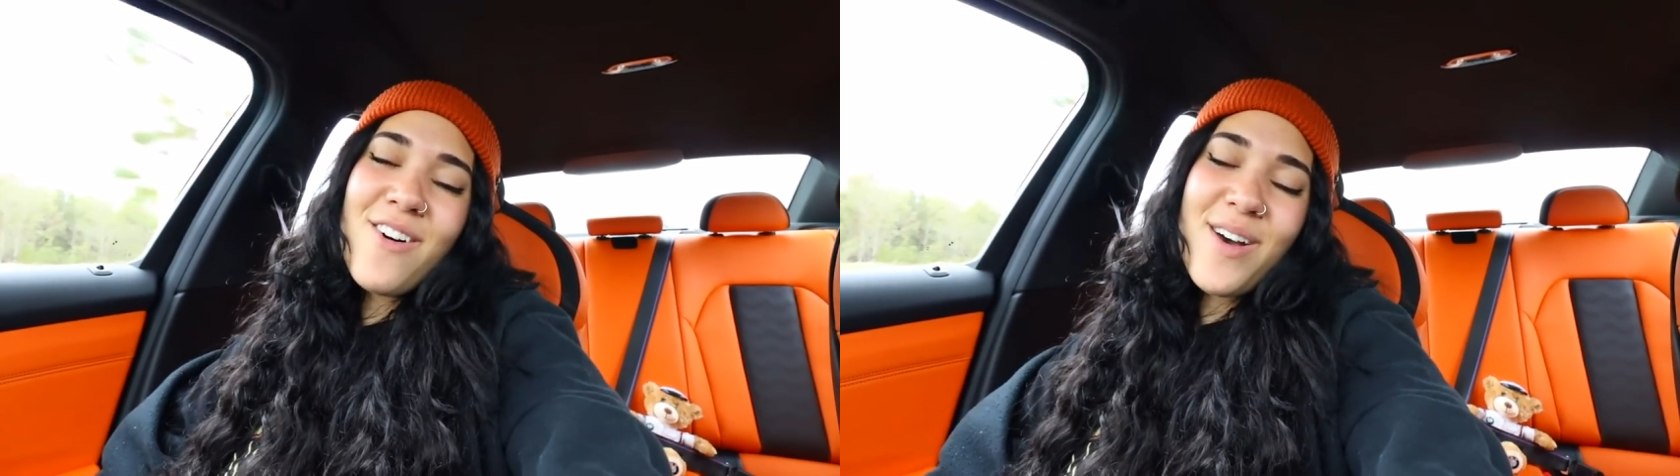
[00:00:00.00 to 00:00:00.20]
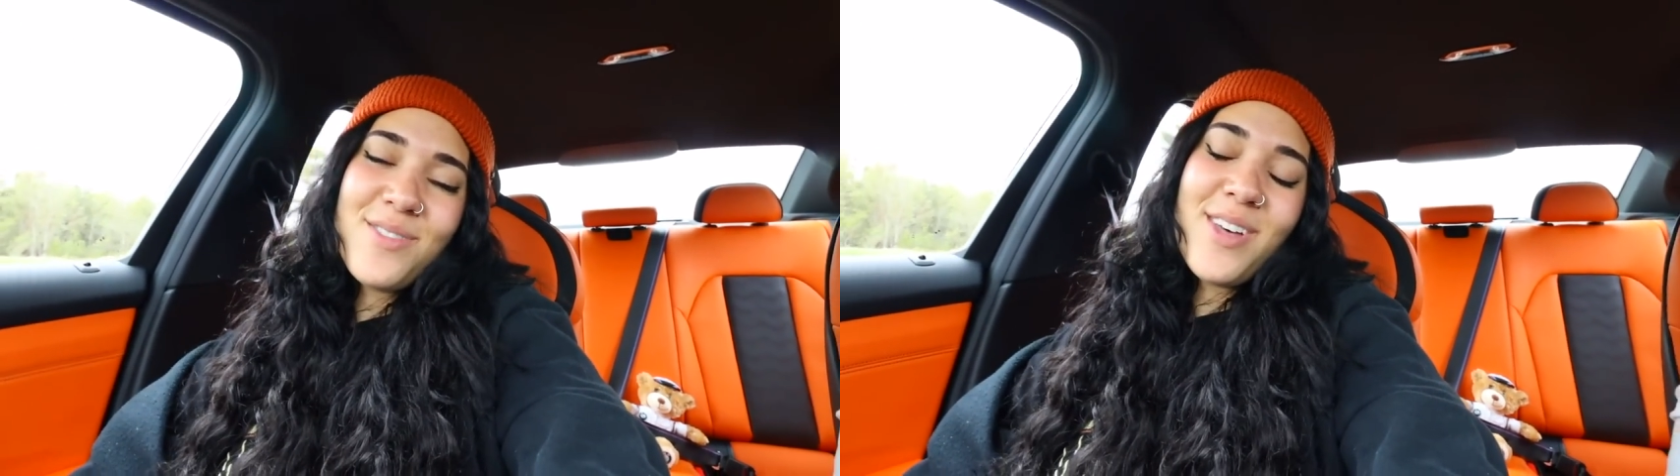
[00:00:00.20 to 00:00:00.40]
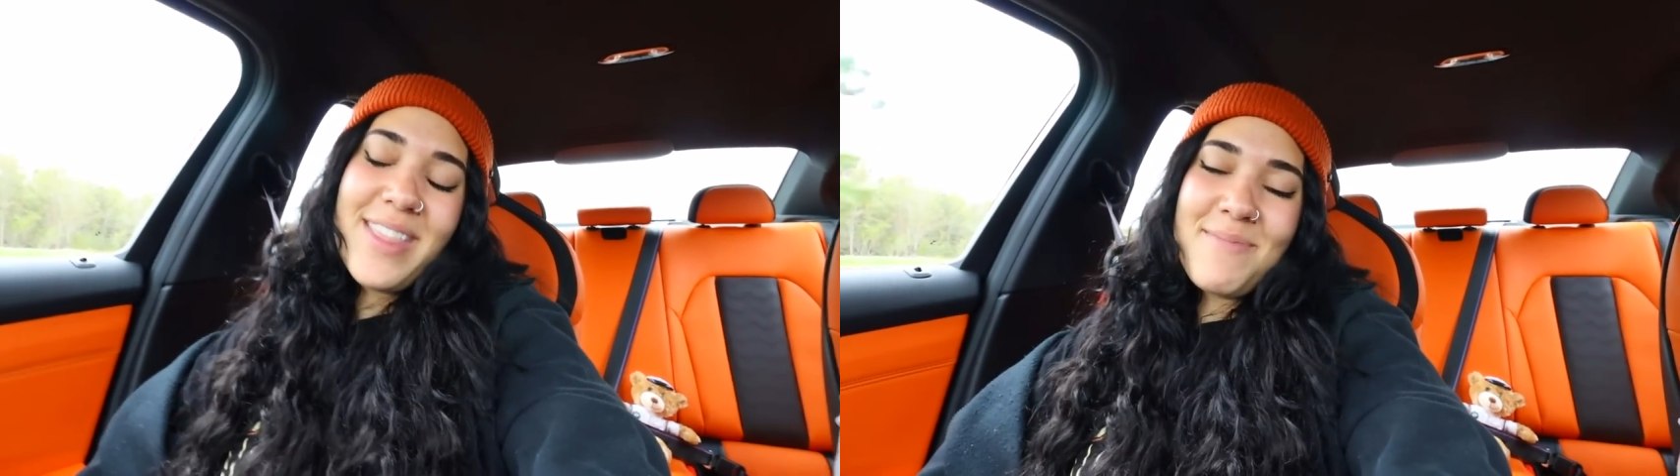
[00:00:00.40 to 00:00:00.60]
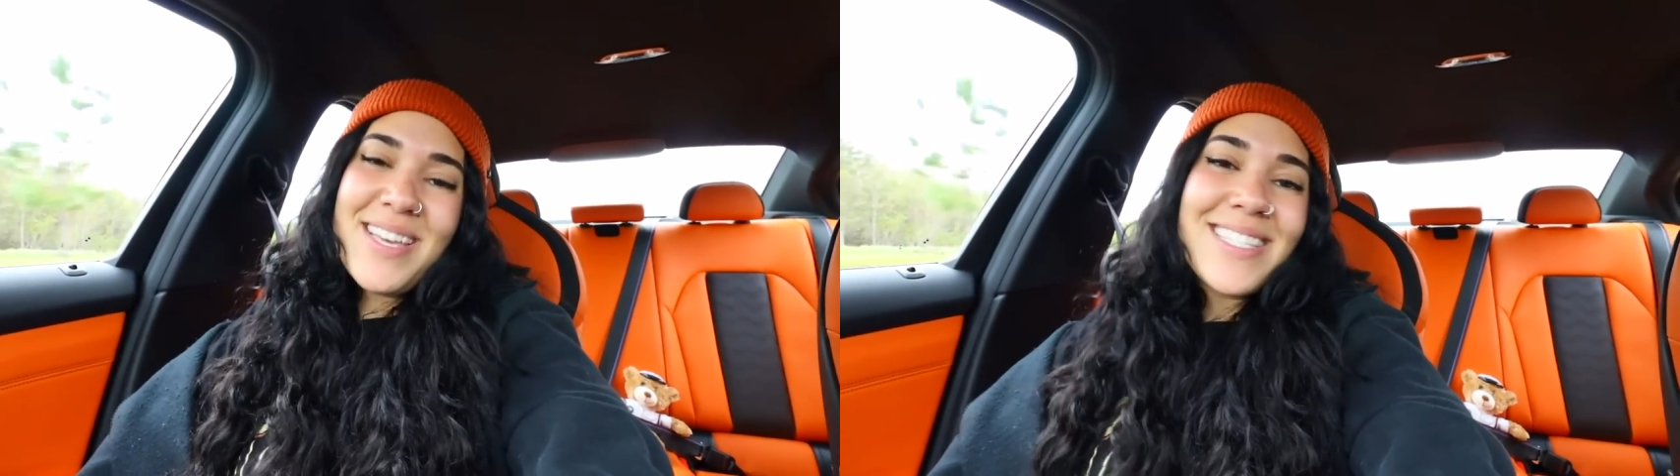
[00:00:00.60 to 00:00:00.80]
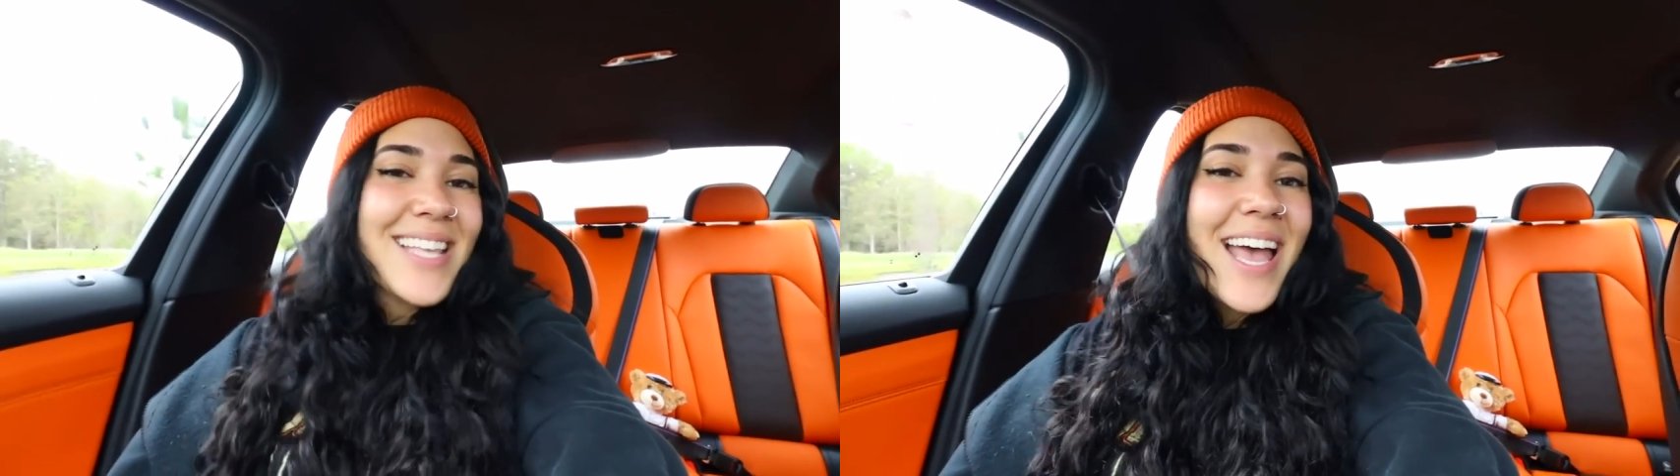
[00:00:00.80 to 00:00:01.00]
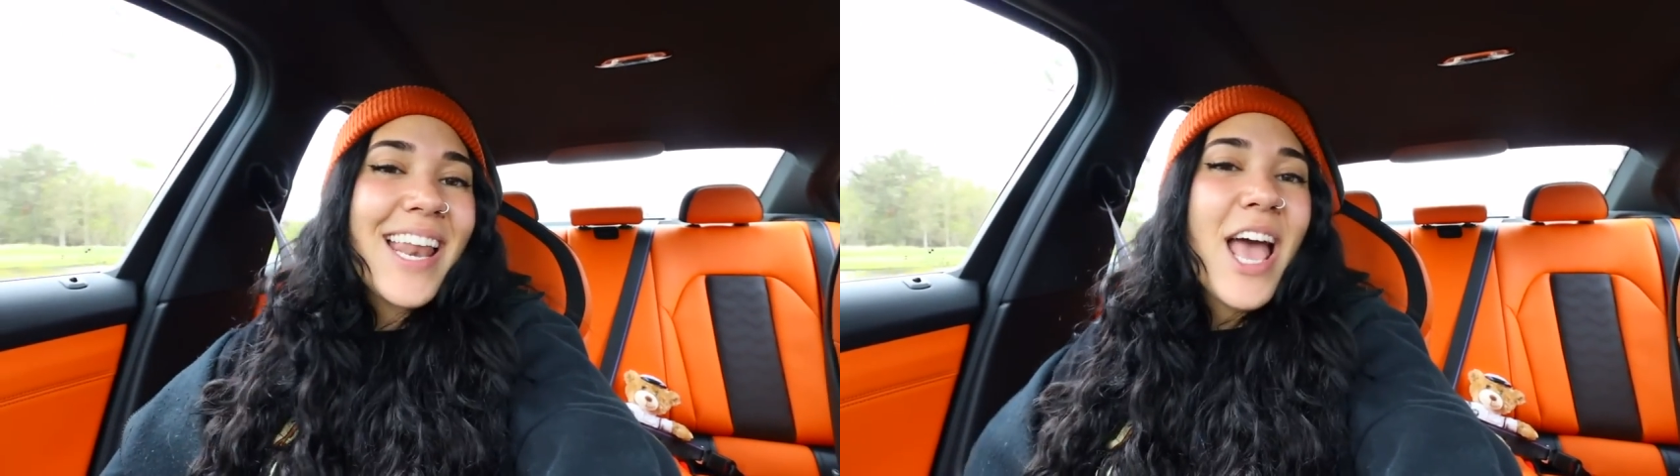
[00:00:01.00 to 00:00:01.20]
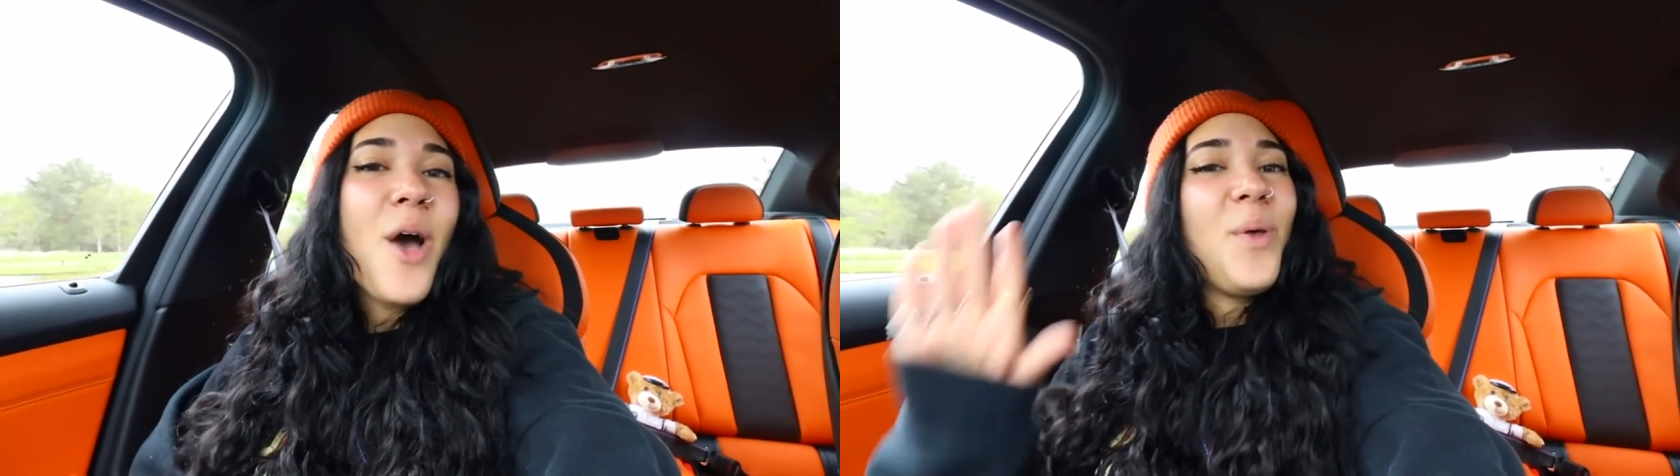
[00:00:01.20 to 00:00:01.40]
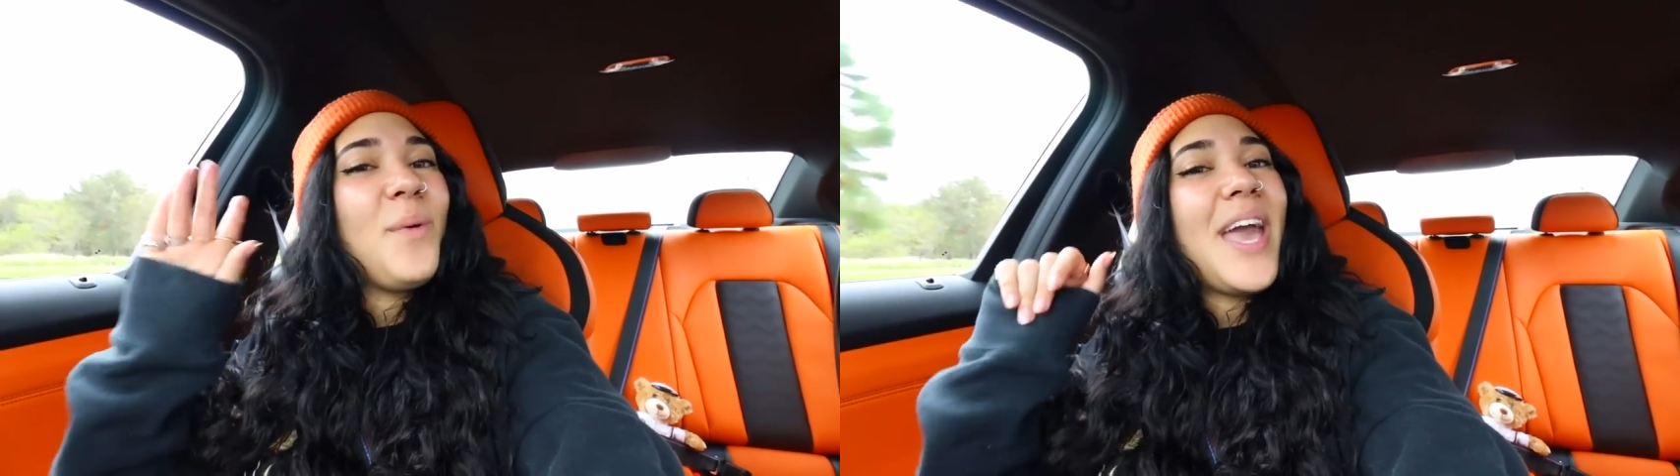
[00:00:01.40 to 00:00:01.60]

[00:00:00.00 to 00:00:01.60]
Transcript: And with all that being said, we